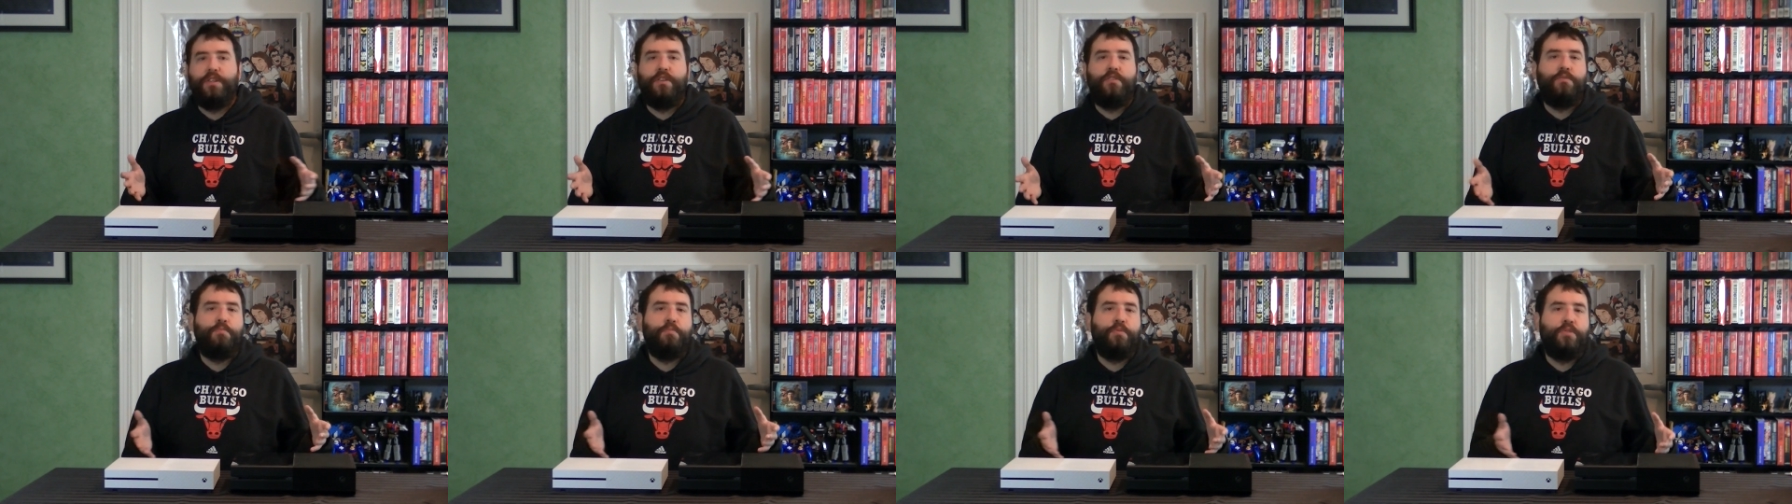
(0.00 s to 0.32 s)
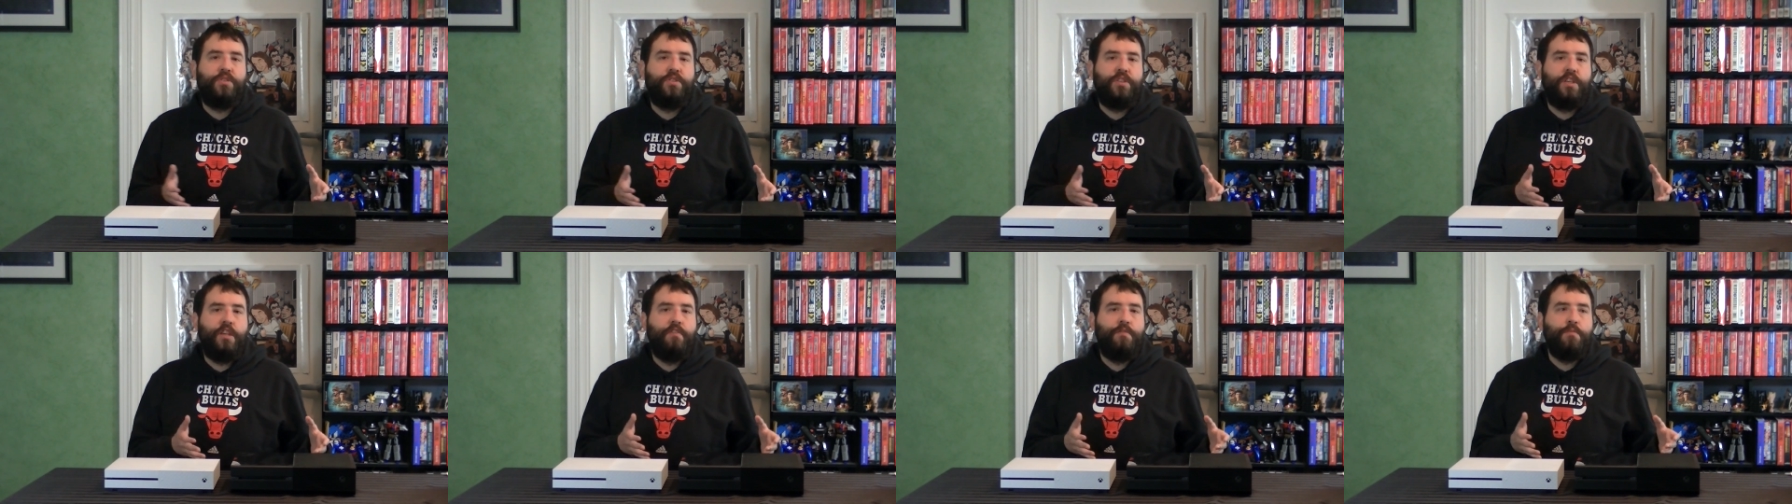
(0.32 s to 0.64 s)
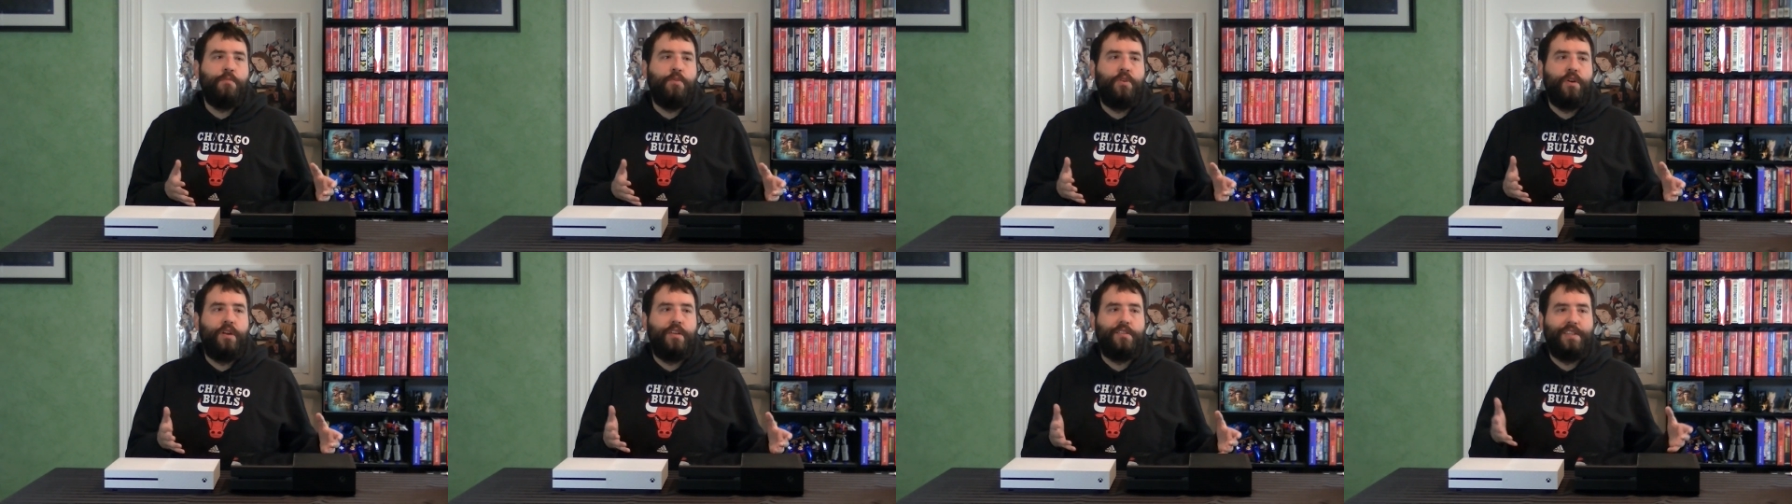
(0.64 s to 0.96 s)
they're perceived
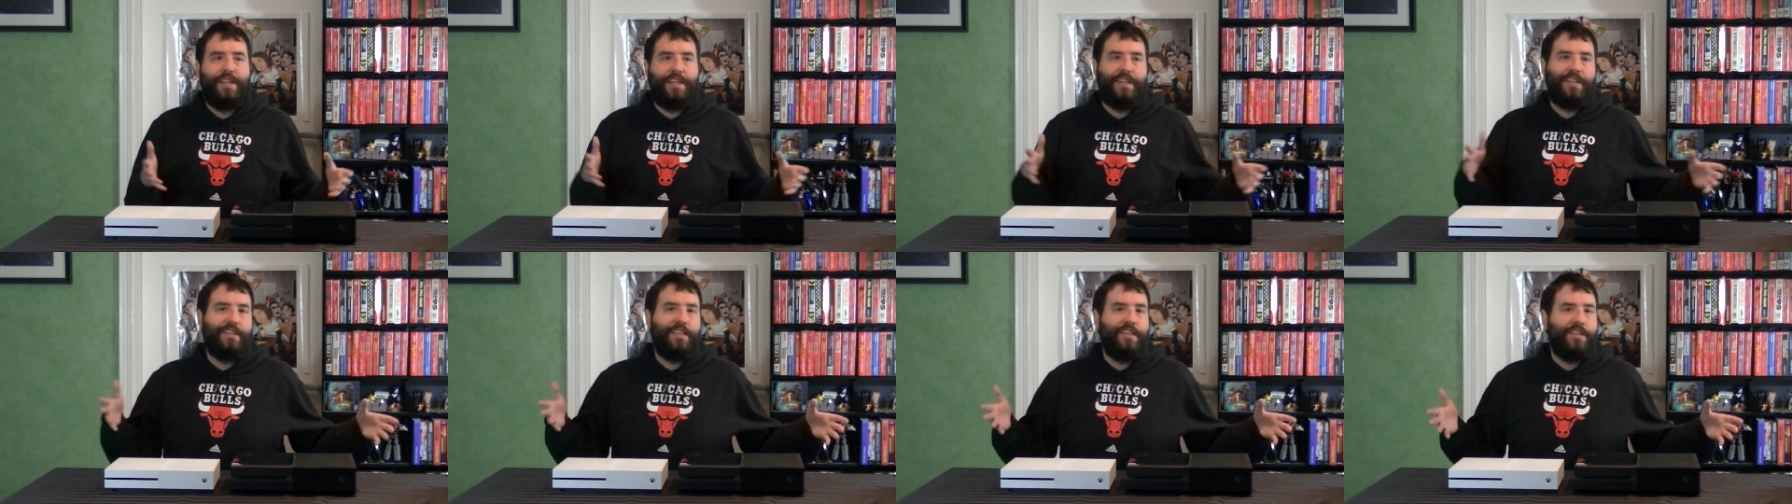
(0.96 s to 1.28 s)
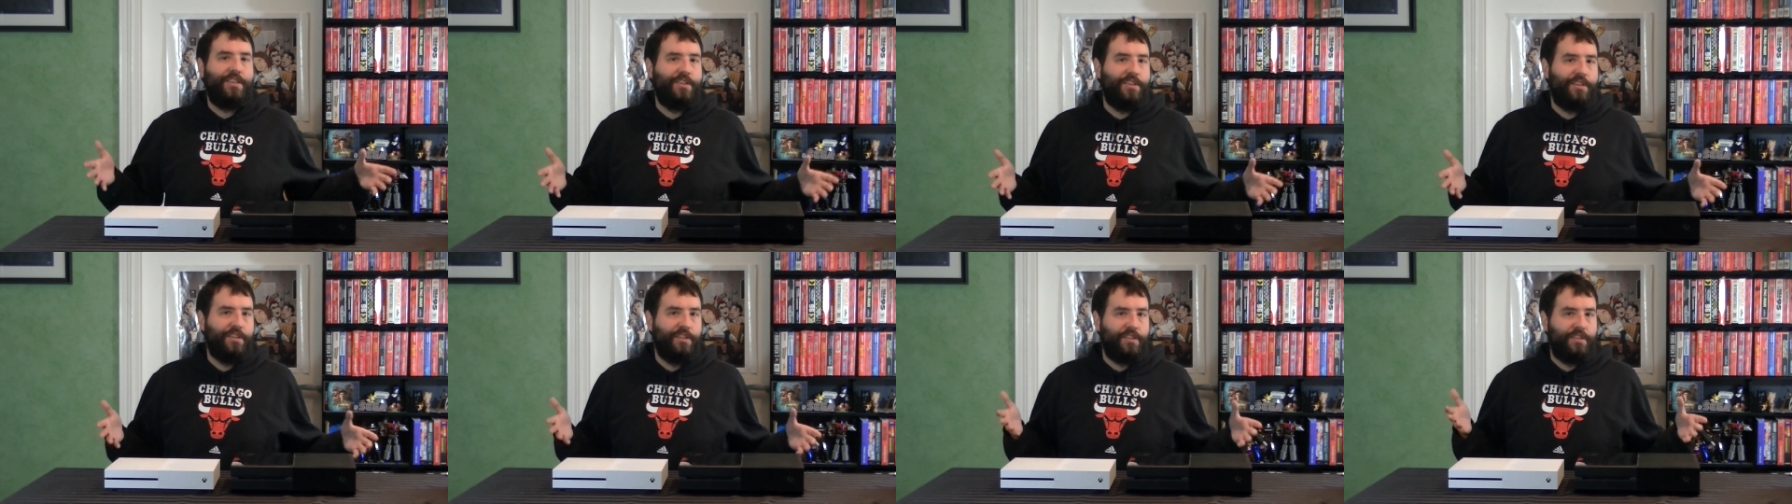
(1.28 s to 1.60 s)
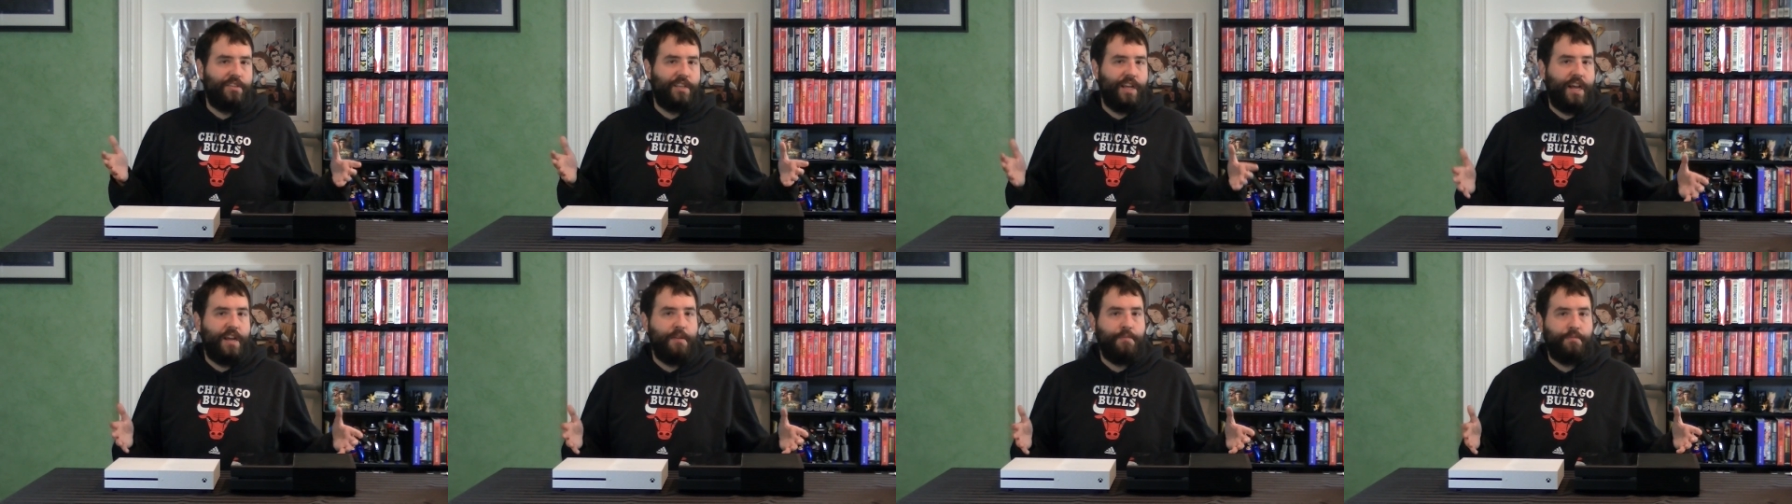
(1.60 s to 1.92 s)
more as like digital
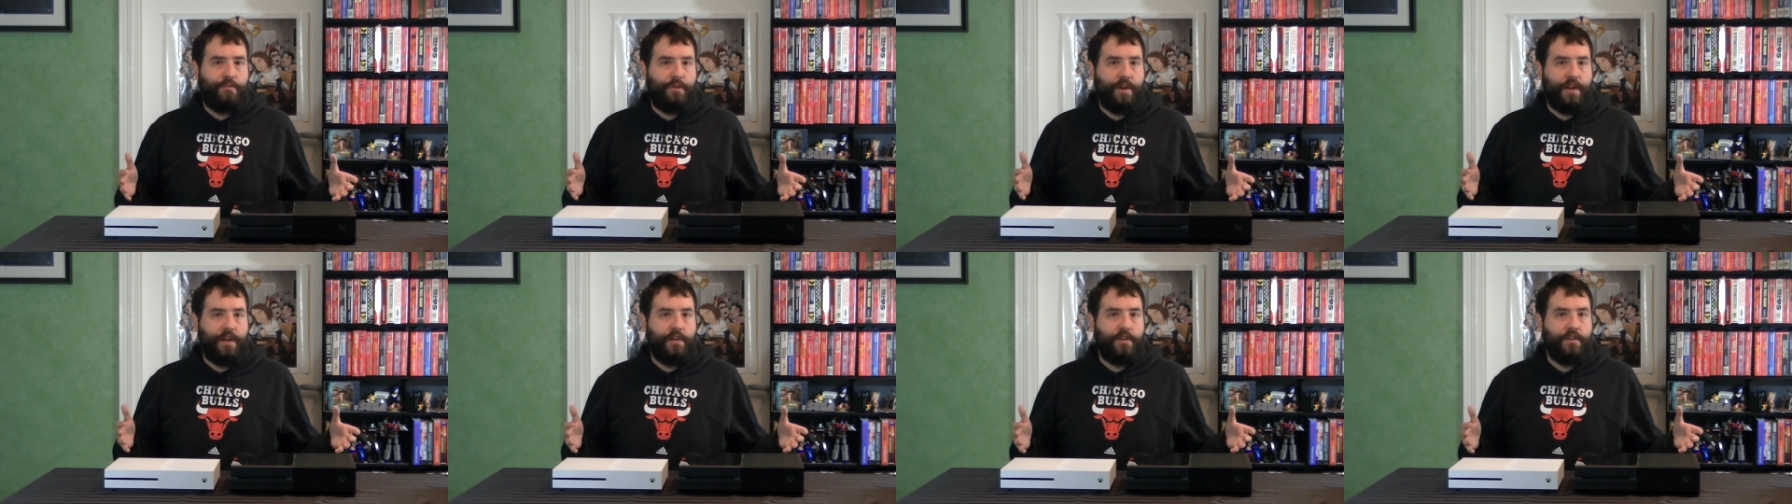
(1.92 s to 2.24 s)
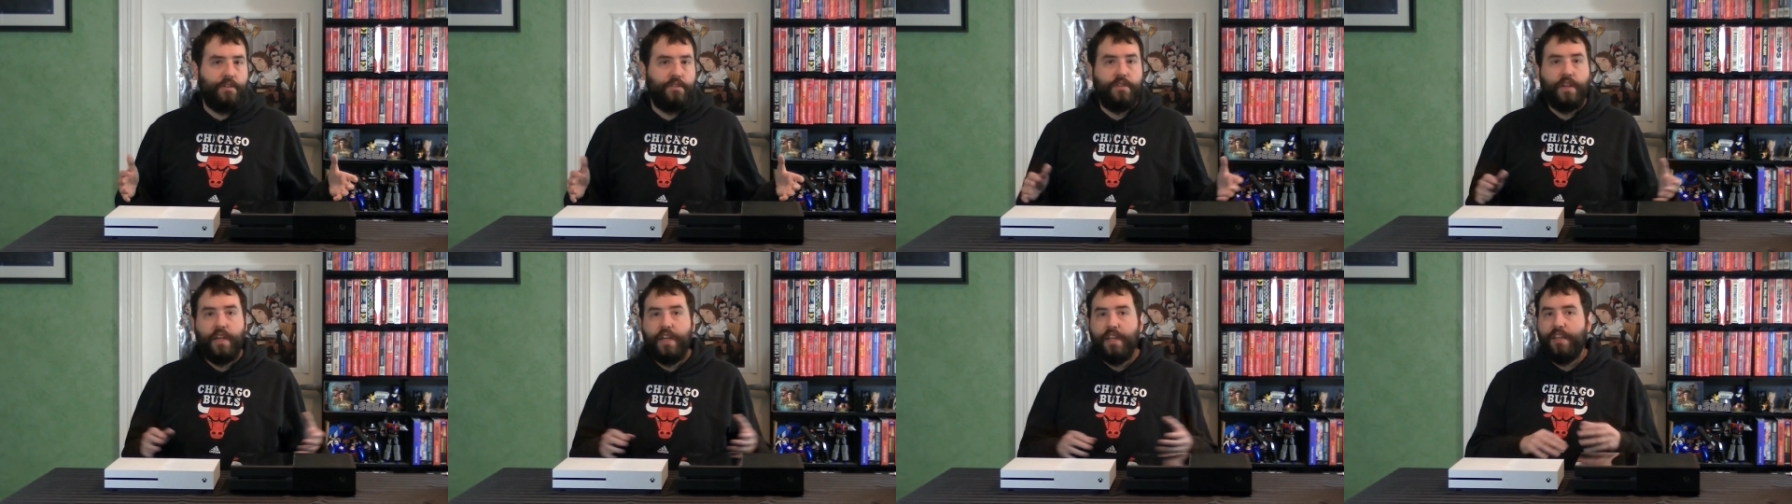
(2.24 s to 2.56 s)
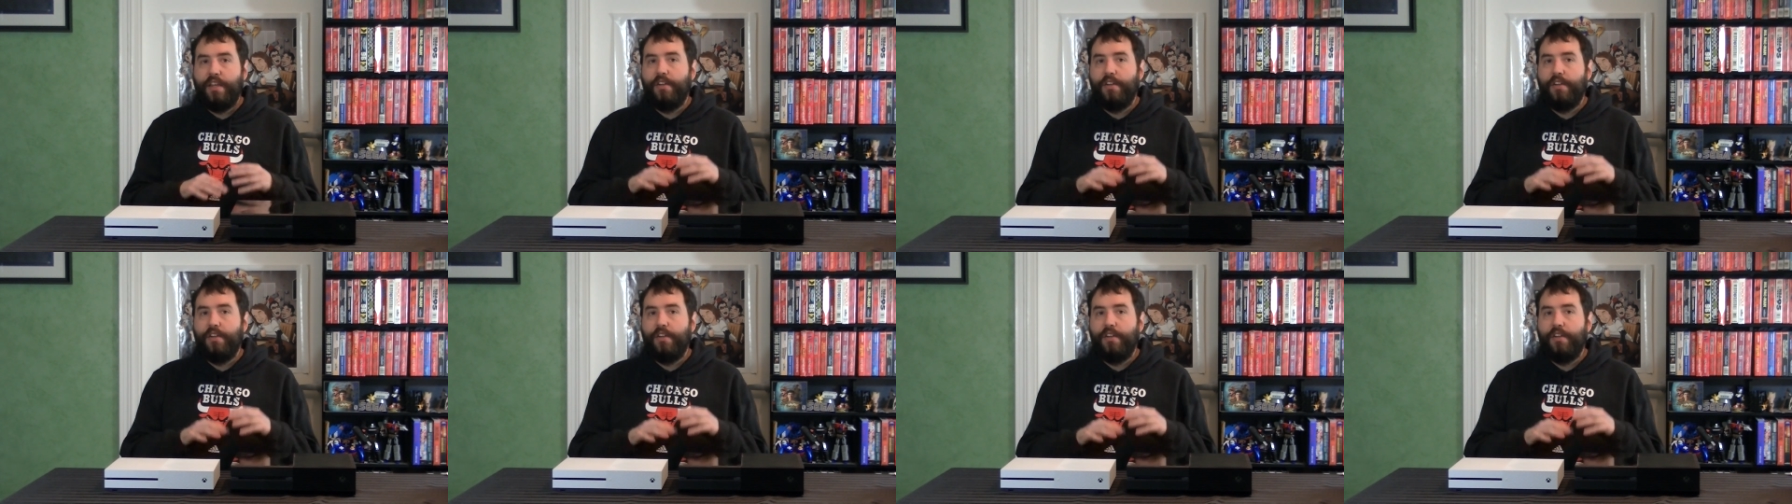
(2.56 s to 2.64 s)
typewriters.